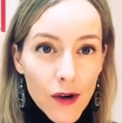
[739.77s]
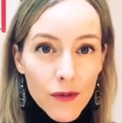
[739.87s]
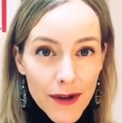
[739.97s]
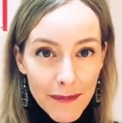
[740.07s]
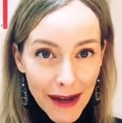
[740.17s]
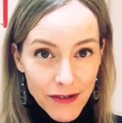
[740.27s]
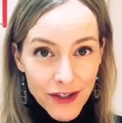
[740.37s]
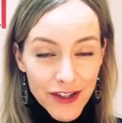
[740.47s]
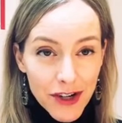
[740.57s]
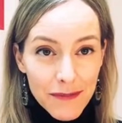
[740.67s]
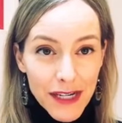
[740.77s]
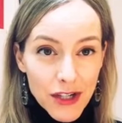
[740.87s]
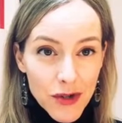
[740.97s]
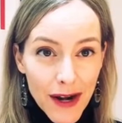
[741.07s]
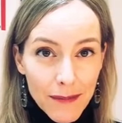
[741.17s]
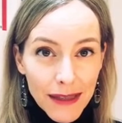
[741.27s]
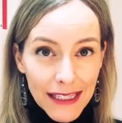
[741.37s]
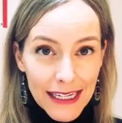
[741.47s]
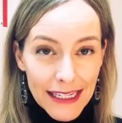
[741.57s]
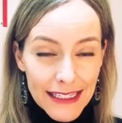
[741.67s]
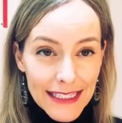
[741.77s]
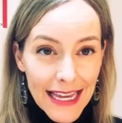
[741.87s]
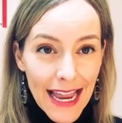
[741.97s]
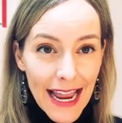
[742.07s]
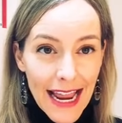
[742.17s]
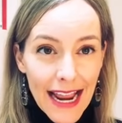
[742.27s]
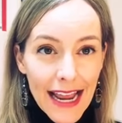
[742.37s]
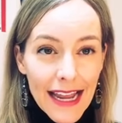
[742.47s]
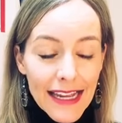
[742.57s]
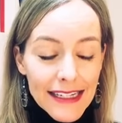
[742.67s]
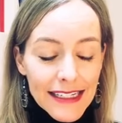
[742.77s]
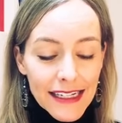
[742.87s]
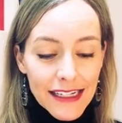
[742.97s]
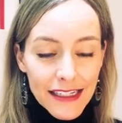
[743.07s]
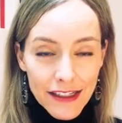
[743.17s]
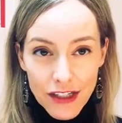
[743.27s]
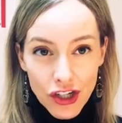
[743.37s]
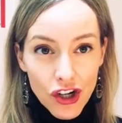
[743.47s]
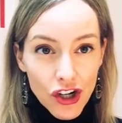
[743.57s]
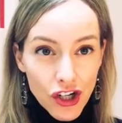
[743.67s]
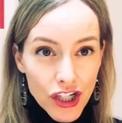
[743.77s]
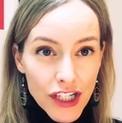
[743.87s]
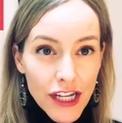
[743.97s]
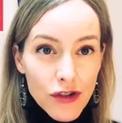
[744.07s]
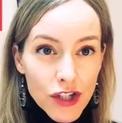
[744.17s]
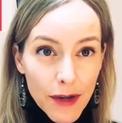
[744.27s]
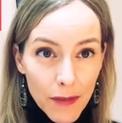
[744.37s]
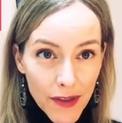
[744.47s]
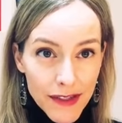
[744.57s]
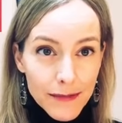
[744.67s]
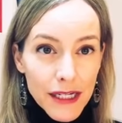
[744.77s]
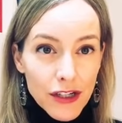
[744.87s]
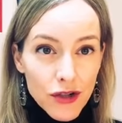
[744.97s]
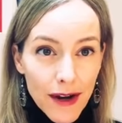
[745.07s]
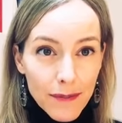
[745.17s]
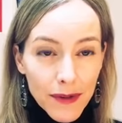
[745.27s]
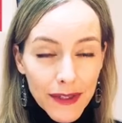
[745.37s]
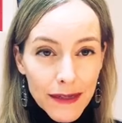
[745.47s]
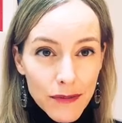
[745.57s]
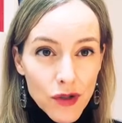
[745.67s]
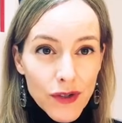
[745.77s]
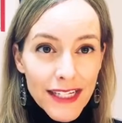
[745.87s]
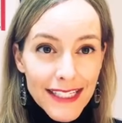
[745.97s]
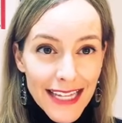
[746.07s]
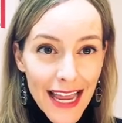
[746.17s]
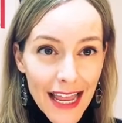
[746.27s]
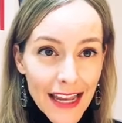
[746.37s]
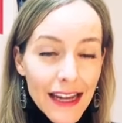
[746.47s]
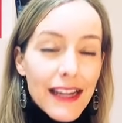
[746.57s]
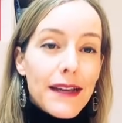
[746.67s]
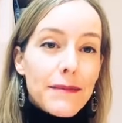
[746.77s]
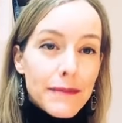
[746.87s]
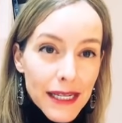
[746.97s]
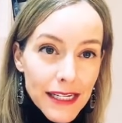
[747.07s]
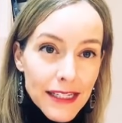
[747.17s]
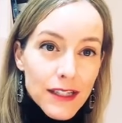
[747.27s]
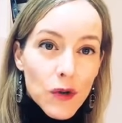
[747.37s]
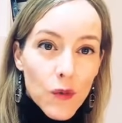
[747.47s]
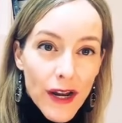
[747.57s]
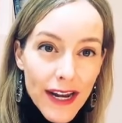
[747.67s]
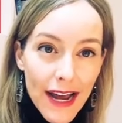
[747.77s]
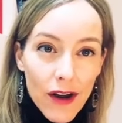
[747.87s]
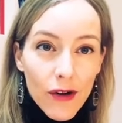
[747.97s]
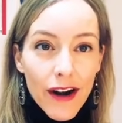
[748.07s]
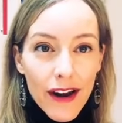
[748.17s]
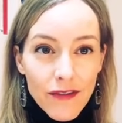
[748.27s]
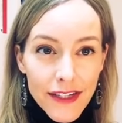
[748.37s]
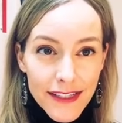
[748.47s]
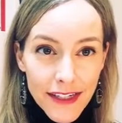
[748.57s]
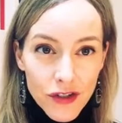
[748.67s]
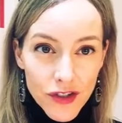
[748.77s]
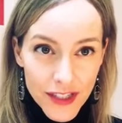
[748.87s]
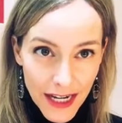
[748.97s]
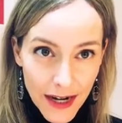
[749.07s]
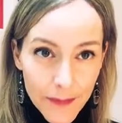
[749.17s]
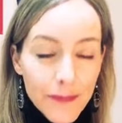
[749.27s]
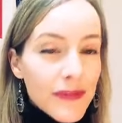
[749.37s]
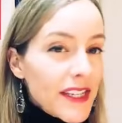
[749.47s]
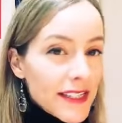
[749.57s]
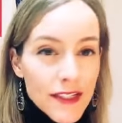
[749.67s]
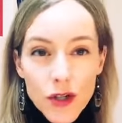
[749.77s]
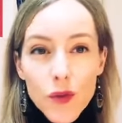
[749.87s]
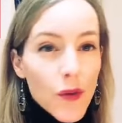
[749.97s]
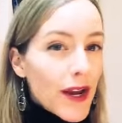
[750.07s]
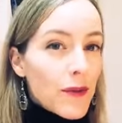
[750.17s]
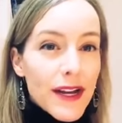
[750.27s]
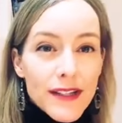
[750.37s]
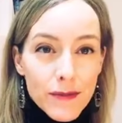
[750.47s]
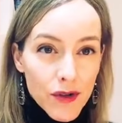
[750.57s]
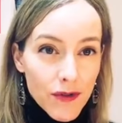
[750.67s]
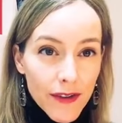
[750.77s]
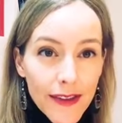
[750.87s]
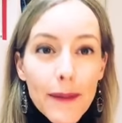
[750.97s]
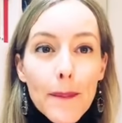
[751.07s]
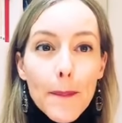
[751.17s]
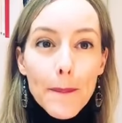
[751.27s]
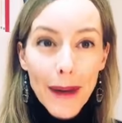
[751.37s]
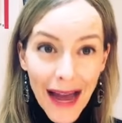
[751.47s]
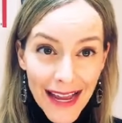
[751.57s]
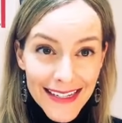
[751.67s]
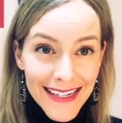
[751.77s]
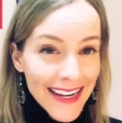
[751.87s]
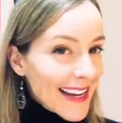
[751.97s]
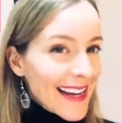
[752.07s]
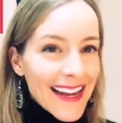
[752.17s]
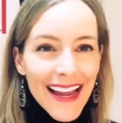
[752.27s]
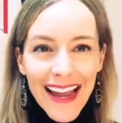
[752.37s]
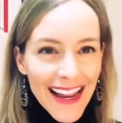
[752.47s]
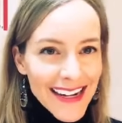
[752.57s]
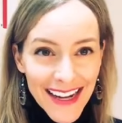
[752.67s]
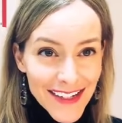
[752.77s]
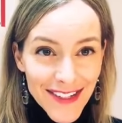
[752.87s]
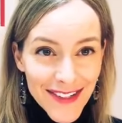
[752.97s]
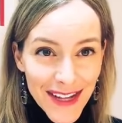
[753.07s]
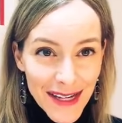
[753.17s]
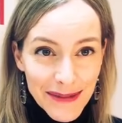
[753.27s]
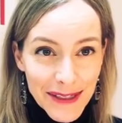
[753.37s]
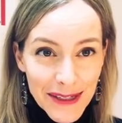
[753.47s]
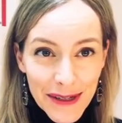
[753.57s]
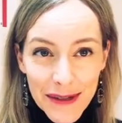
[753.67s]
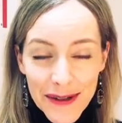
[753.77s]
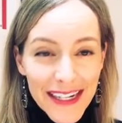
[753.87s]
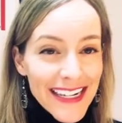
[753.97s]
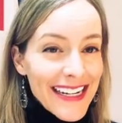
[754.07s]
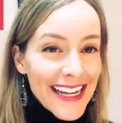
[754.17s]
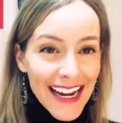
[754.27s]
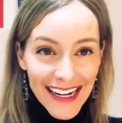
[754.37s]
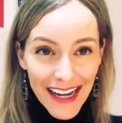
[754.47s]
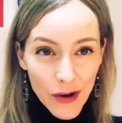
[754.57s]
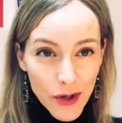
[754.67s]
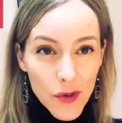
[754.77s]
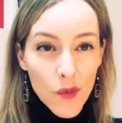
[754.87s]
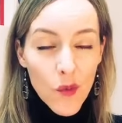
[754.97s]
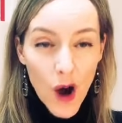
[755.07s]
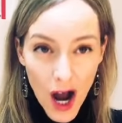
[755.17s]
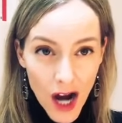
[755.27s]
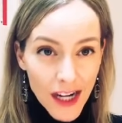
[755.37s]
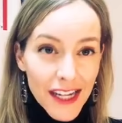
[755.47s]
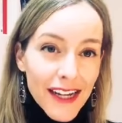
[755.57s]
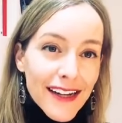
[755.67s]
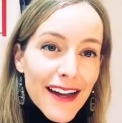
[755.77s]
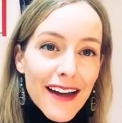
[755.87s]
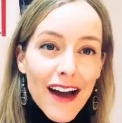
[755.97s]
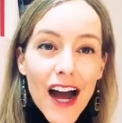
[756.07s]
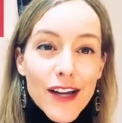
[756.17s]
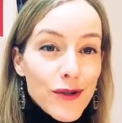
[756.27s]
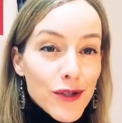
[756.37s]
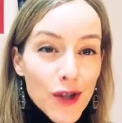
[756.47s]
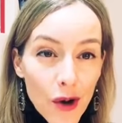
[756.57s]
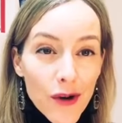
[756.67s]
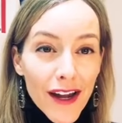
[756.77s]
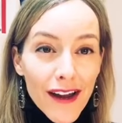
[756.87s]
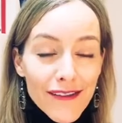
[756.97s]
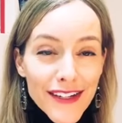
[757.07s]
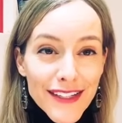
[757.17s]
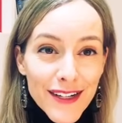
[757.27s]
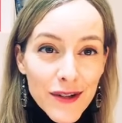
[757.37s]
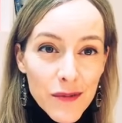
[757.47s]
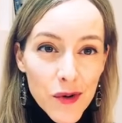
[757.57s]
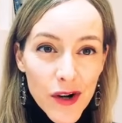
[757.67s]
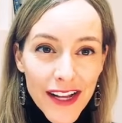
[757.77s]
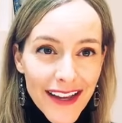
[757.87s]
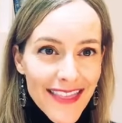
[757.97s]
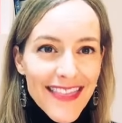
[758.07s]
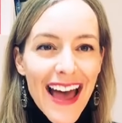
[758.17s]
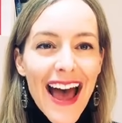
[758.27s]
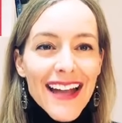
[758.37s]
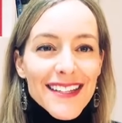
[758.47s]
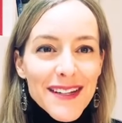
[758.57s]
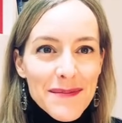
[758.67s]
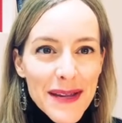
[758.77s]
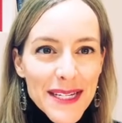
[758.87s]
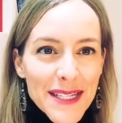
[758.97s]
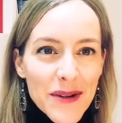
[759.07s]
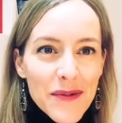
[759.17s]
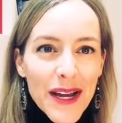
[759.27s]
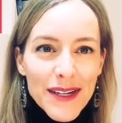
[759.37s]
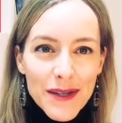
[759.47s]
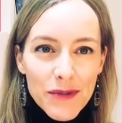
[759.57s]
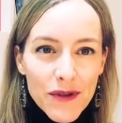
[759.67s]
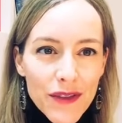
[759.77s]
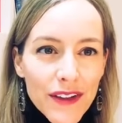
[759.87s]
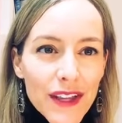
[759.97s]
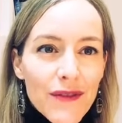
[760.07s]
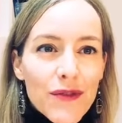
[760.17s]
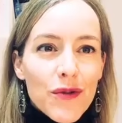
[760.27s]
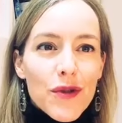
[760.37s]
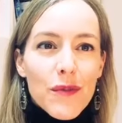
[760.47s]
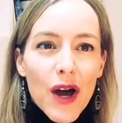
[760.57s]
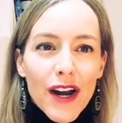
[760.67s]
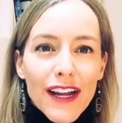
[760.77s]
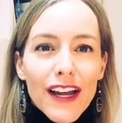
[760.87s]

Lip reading: Rebounders are mini trampolines, and it is encouraged that you jump on this mini trampoline between 10 minutes to 1 hour every single day. This is a great way to move the lymph, but any exercise will do. Getting out and walking. I do yoga every single morning, and that's an amazing way to move the lymph through the body.